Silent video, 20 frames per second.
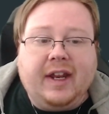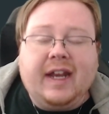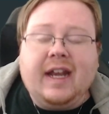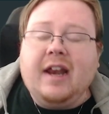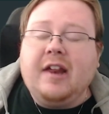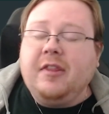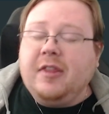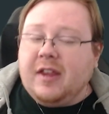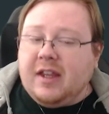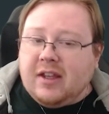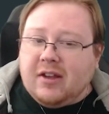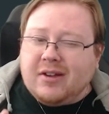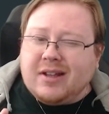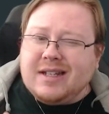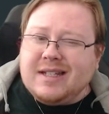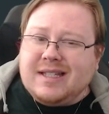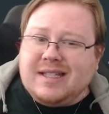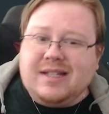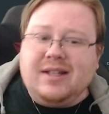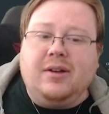And I think you
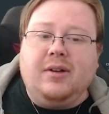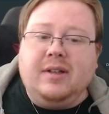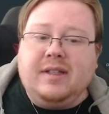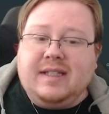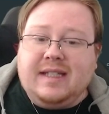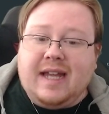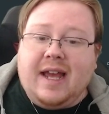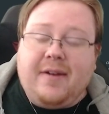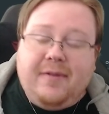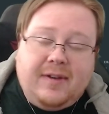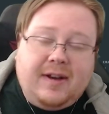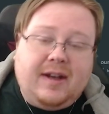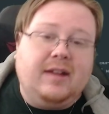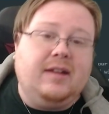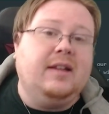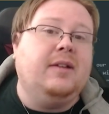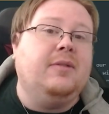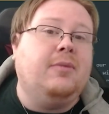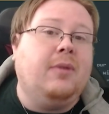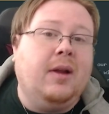can still
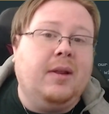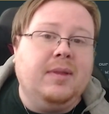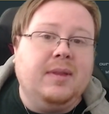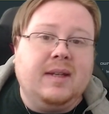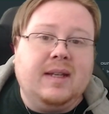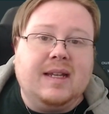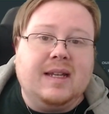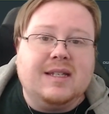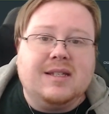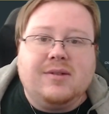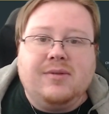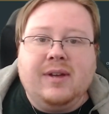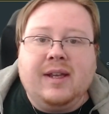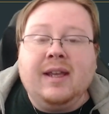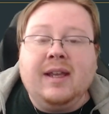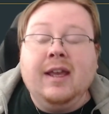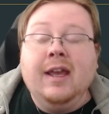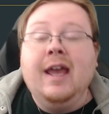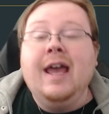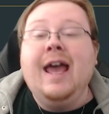definitely run the
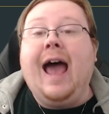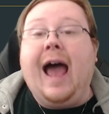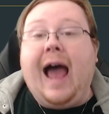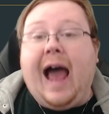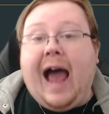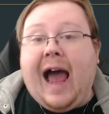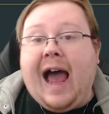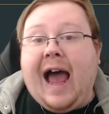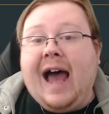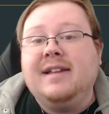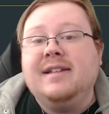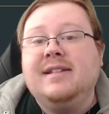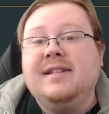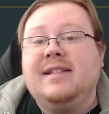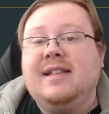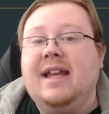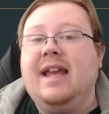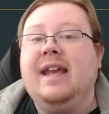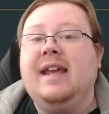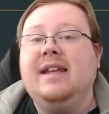Duskwing
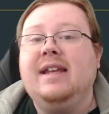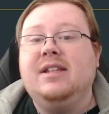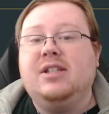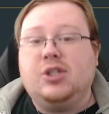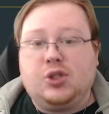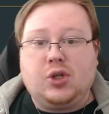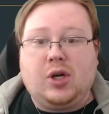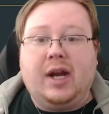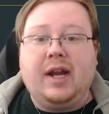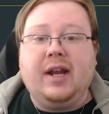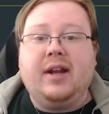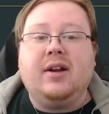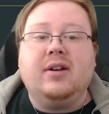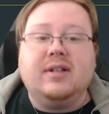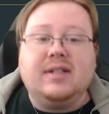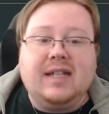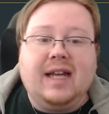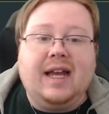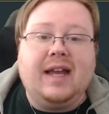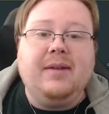as a striker
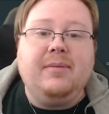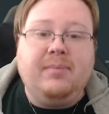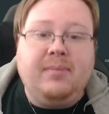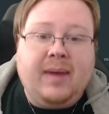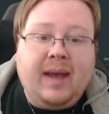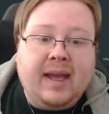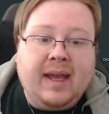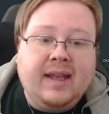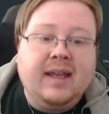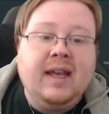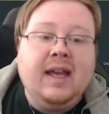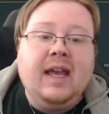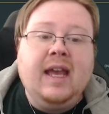type mech.